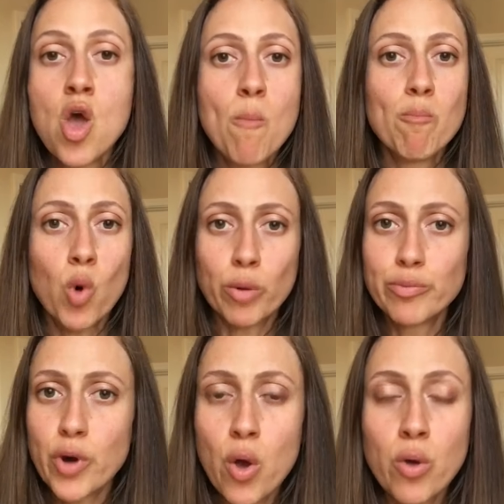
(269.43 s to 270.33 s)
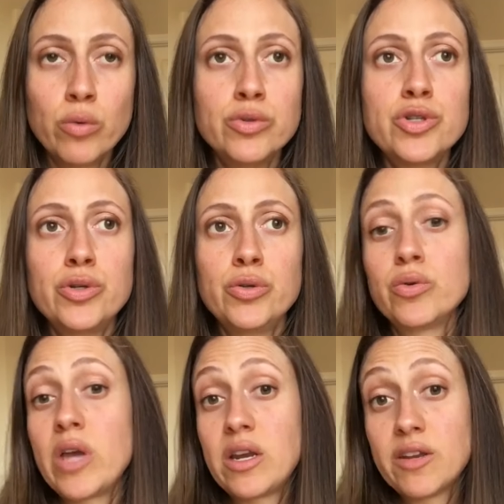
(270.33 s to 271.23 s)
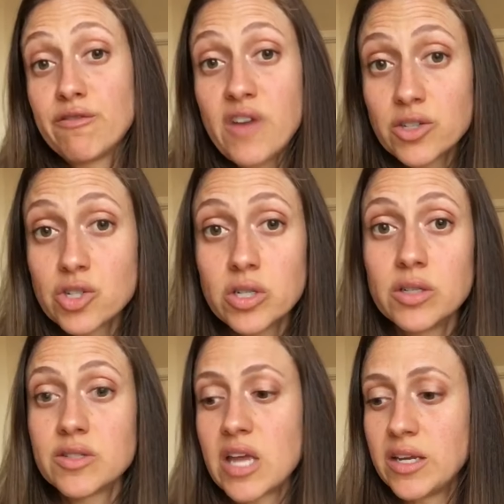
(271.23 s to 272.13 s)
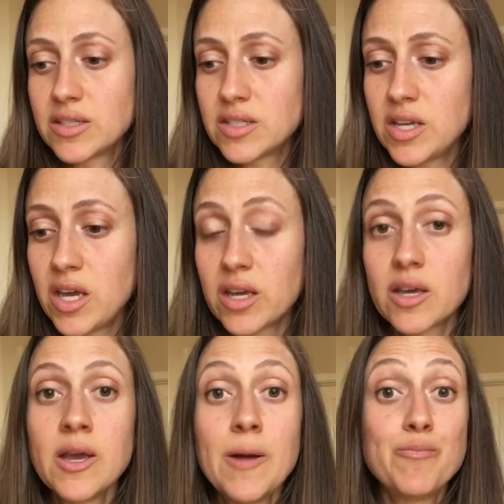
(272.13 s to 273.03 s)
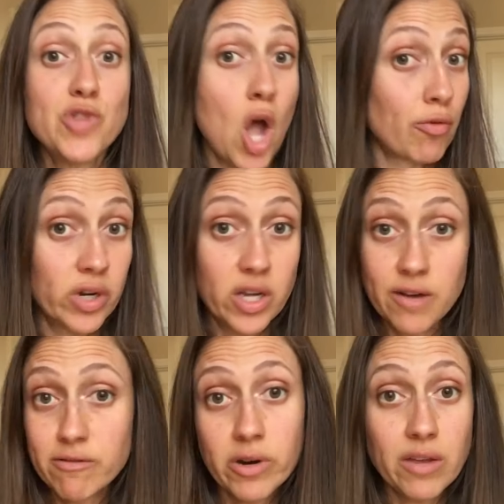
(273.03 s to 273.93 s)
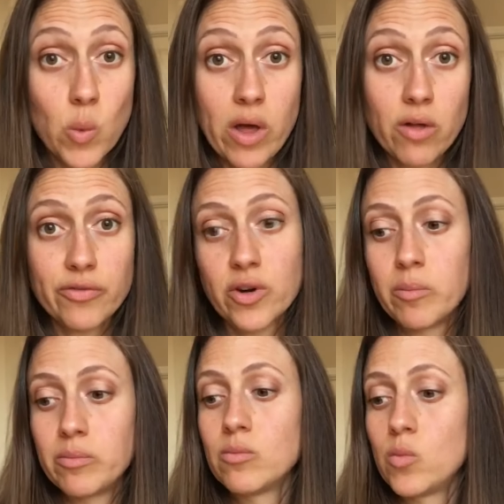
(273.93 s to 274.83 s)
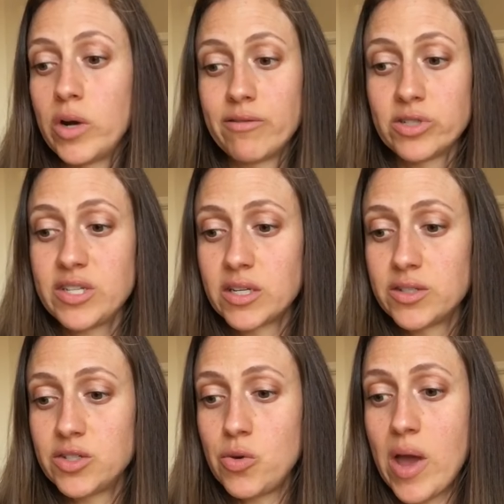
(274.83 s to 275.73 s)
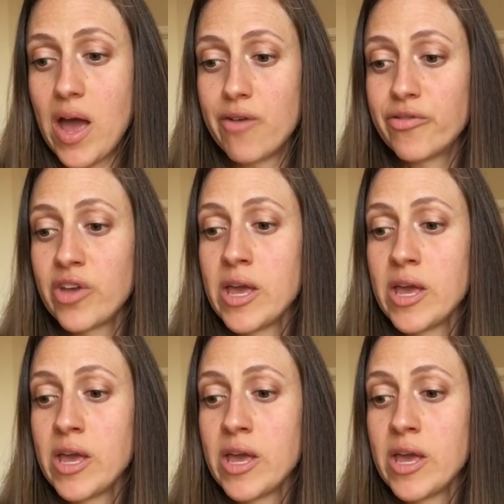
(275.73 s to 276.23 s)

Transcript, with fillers: more prone to getting infections, getting sick, not recovering well from whatever sickness you have.